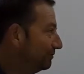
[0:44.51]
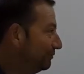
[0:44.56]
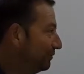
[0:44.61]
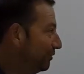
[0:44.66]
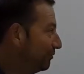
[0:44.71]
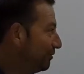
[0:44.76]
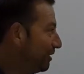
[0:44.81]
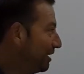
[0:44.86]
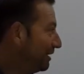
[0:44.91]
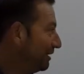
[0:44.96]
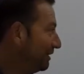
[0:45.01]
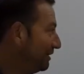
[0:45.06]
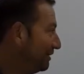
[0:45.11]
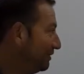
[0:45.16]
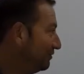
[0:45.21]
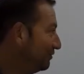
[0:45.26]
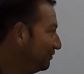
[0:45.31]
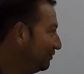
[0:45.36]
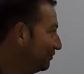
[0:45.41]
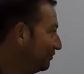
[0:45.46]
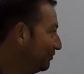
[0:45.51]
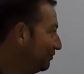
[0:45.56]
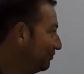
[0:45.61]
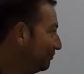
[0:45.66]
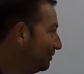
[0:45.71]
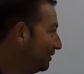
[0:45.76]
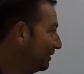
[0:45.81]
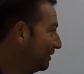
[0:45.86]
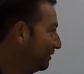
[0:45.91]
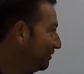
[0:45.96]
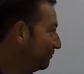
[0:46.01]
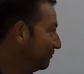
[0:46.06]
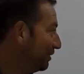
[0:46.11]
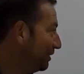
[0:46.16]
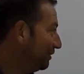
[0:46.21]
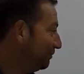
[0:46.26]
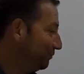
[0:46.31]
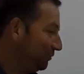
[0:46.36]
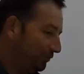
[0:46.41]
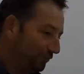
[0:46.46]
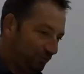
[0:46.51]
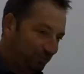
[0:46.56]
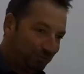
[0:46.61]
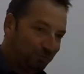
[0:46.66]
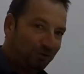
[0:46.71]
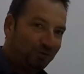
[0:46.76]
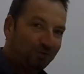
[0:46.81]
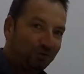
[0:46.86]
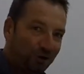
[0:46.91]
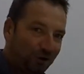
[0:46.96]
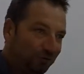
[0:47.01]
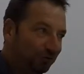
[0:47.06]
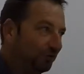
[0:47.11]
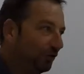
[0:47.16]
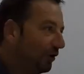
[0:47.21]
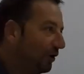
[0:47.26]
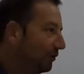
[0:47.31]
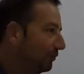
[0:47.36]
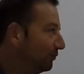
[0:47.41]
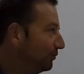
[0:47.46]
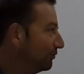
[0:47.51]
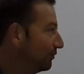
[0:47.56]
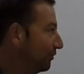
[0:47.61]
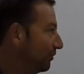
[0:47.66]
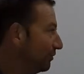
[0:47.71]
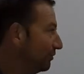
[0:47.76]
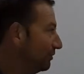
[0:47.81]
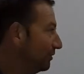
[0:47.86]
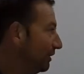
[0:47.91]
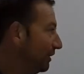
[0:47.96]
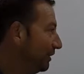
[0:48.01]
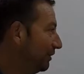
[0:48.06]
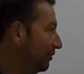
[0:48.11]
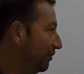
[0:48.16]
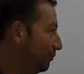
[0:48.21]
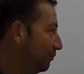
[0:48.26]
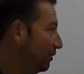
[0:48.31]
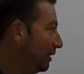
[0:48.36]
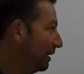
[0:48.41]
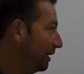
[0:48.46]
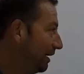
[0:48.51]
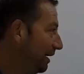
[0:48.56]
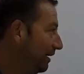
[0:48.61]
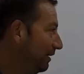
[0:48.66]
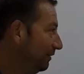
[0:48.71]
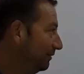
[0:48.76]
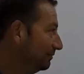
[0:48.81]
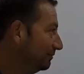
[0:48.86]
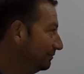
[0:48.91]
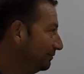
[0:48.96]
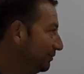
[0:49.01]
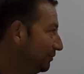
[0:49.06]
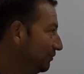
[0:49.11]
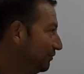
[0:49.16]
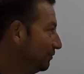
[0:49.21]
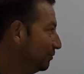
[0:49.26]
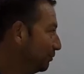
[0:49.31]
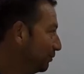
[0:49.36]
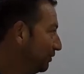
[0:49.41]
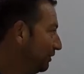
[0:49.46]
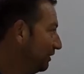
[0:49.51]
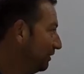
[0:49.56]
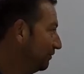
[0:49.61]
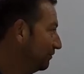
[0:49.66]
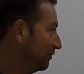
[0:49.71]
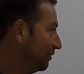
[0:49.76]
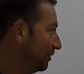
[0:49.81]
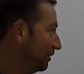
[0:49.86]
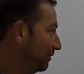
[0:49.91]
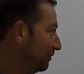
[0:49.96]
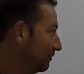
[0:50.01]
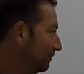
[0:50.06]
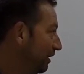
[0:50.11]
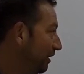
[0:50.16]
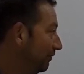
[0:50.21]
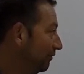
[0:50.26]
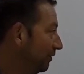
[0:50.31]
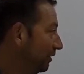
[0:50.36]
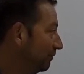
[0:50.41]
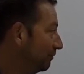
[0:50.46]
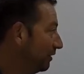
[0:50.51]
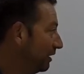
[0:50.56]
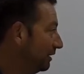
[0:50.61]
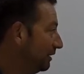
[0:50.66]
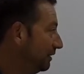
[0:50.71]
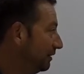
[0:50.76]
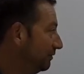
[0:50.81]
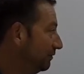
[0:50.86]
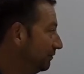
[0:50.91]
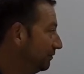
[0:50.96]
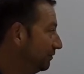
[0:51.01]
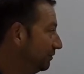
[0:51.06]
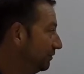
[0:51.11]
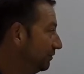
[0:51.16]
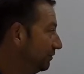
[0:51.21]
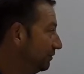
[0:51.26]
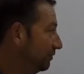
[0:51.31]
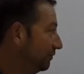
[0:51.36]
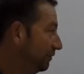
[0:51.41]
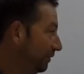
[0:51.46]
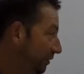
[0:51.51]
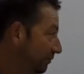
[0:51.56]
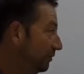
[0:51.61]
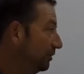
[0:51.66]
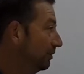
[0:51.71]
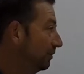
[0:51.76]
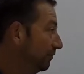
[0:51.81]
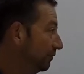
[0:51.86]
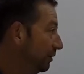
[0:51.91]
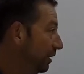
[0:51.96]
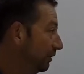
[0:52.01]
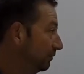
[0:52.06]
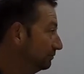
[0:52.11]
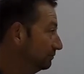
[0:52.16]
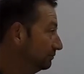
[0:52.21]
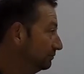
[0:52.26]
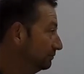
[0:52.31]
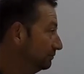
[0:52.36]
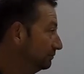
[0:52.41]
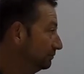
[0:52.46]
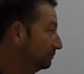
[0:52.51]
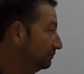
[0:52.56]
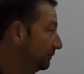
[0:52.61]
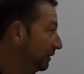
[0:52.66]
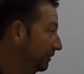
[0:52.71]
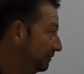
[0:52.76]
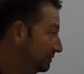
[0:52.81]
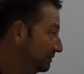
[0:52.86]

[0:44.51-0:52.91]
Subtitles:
We're running into we've got titles on 1A, which is pretty exciting stuff, and running into settlement this week. They